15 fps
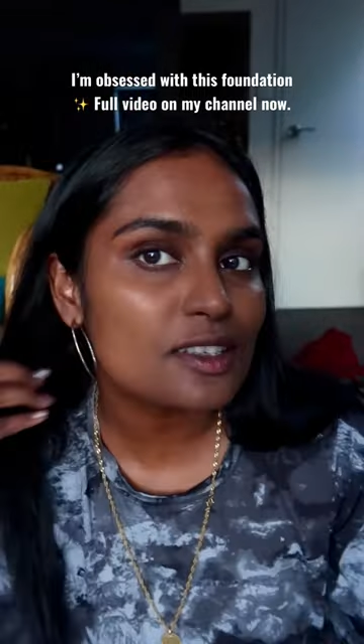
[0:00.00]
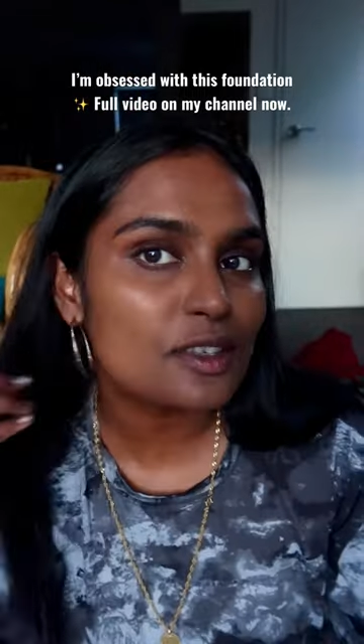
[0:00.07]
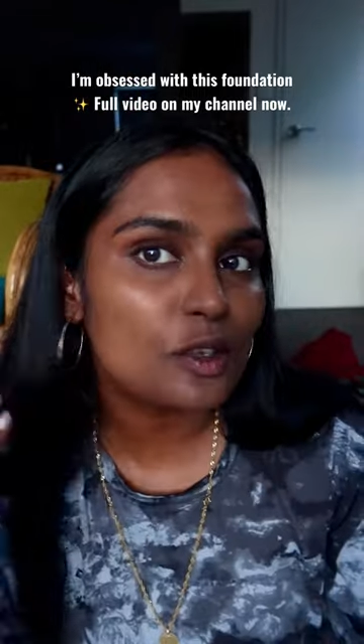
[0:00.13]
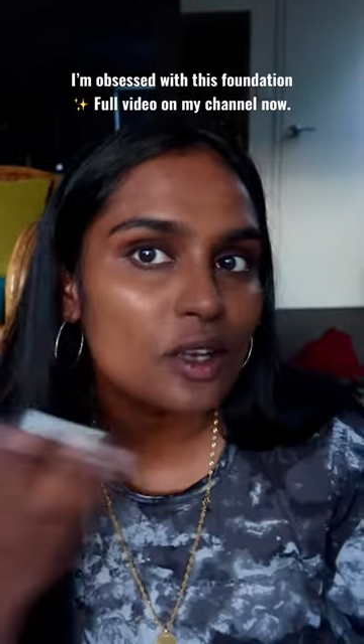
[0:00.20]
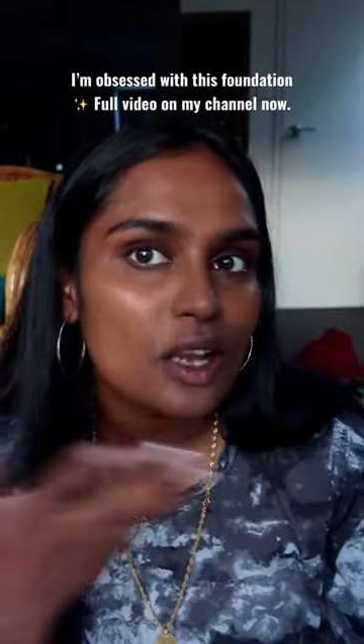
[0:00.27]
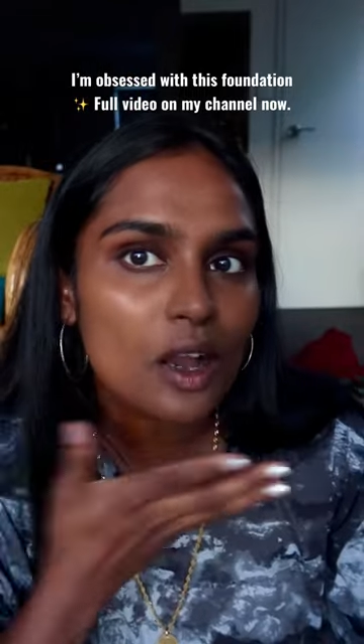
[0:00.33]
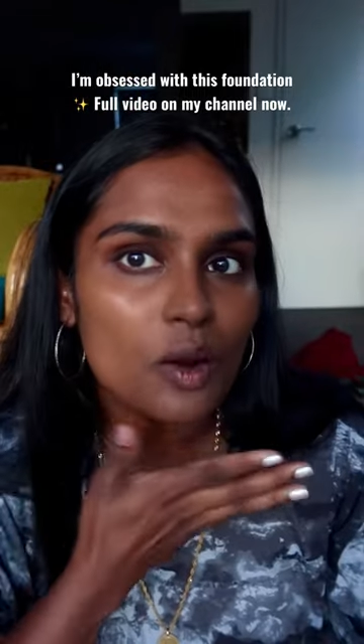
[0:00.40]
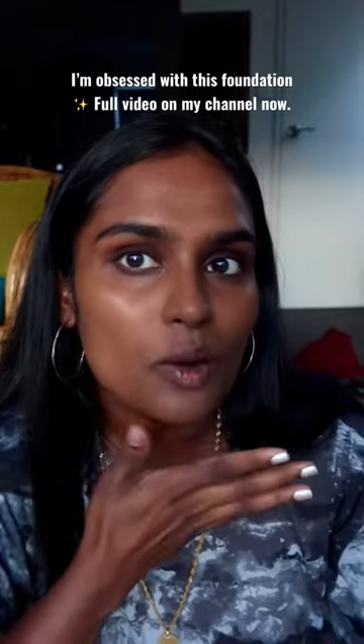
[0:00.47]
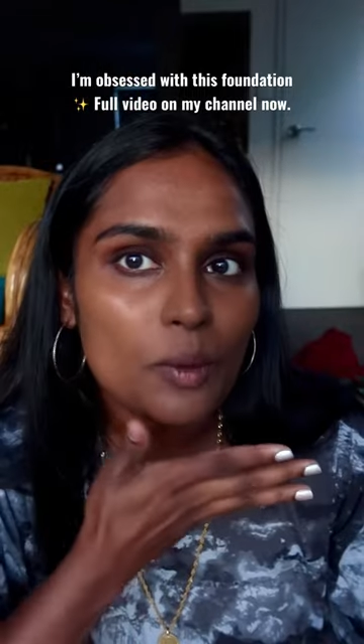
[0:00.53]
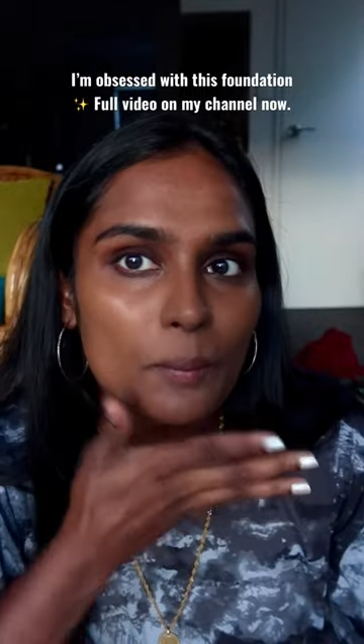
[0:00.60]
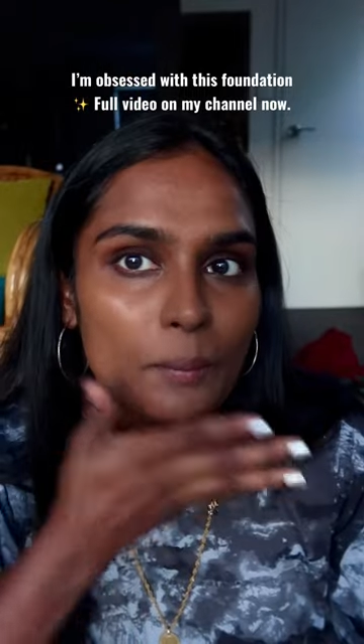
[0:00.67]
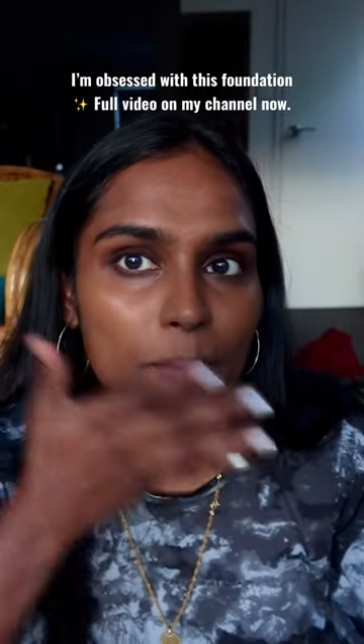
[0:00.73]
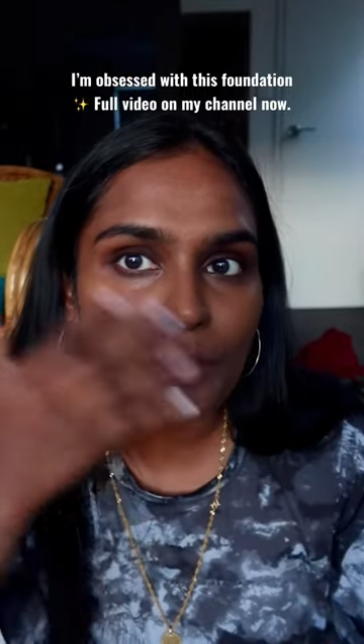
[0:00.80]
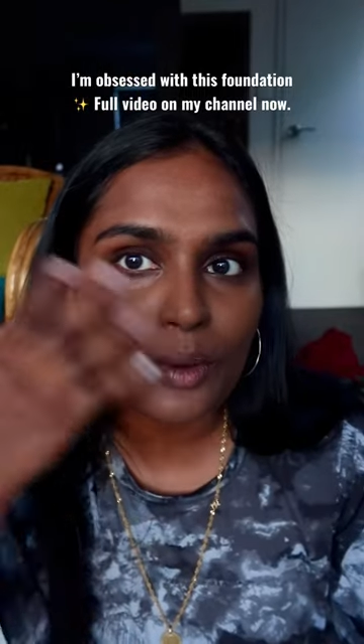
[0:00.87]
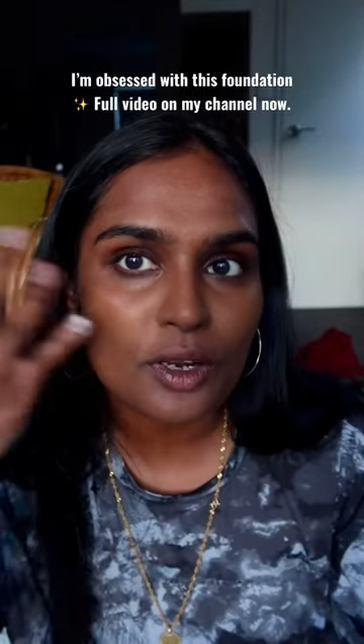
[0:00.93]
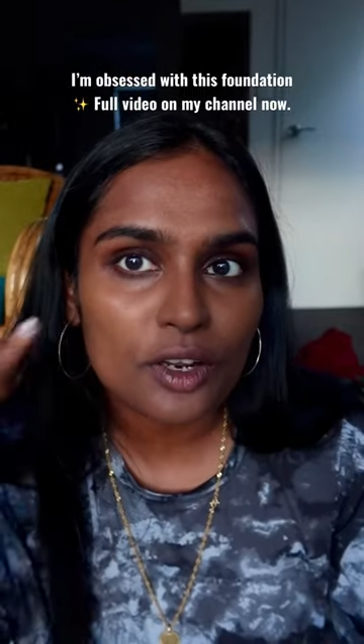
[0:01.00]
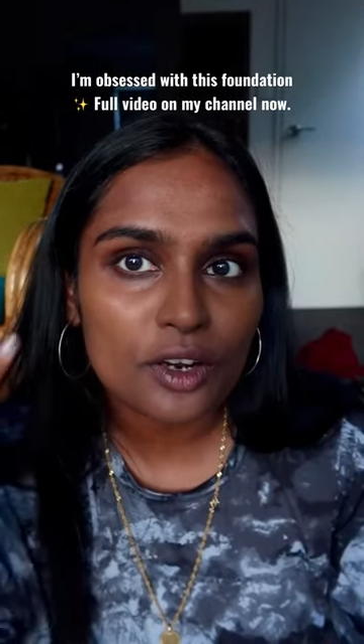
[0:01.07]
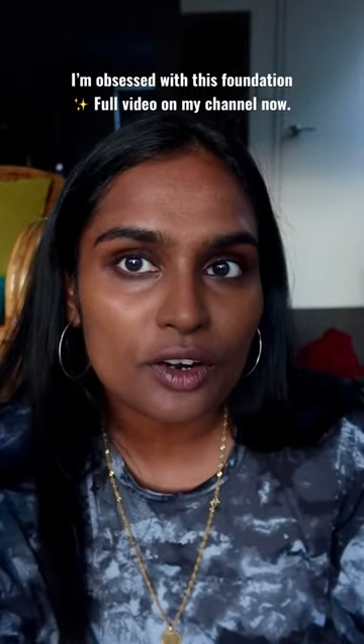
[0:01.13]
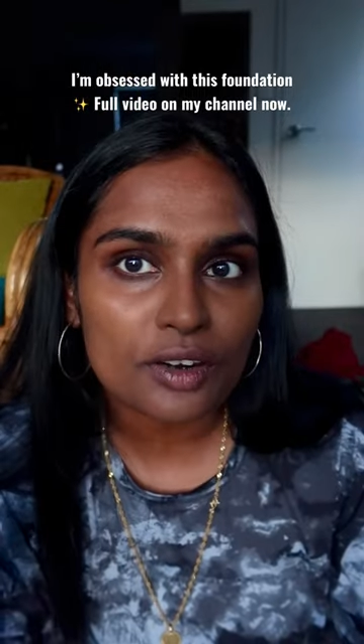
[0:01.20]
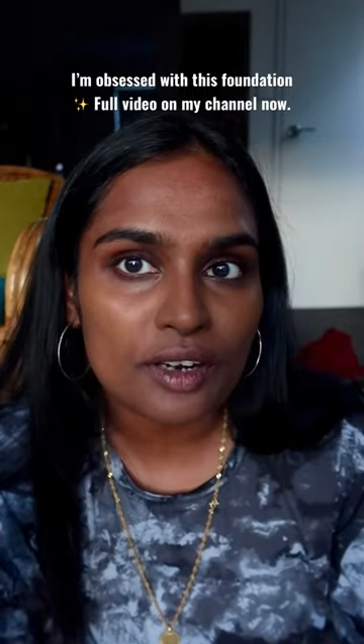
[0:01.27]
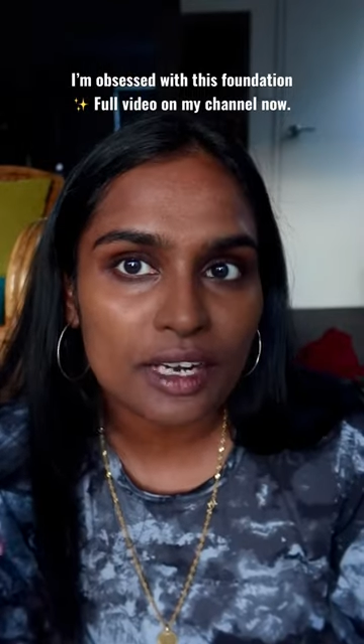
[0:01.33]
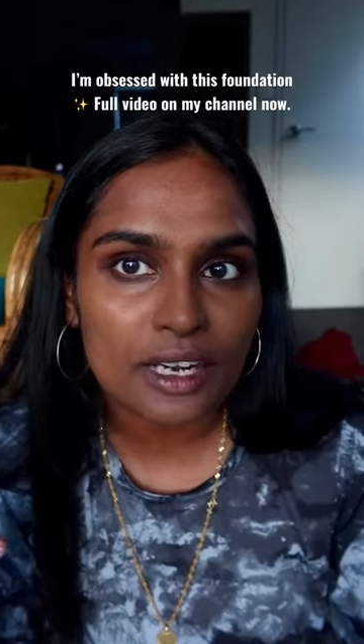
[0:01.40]
Look how
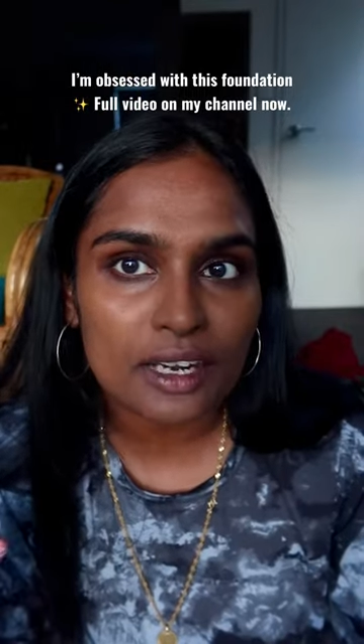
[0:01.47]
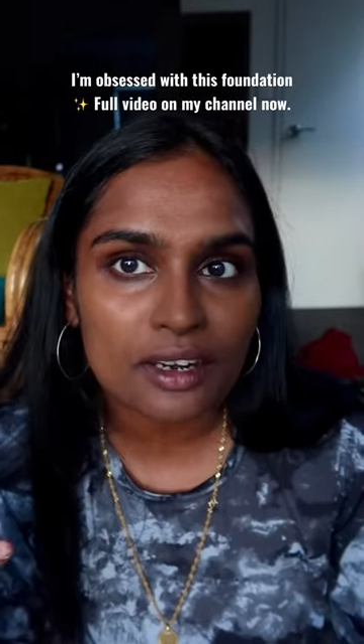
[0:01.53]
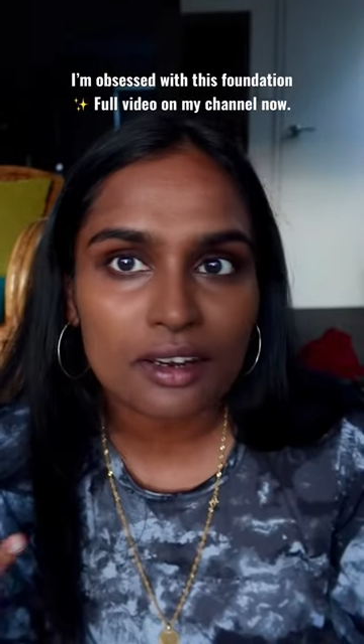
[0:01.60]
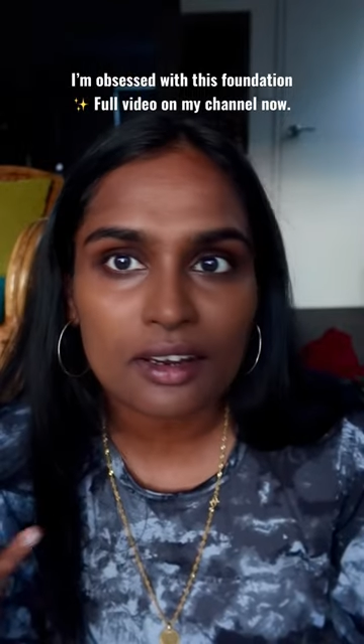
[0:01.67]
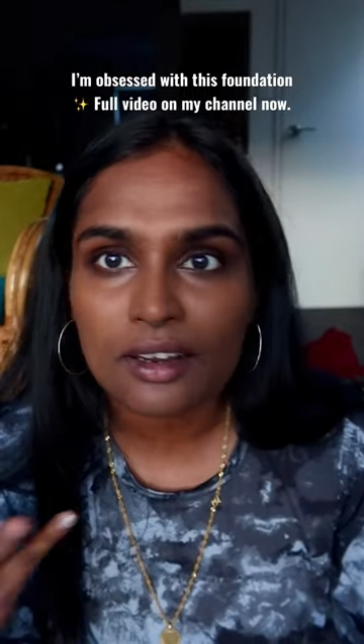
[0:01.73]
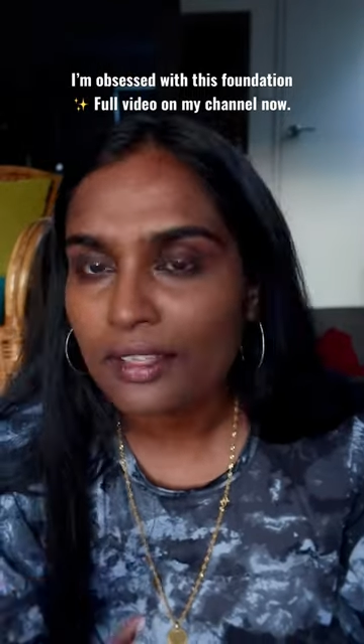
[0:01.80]
blurring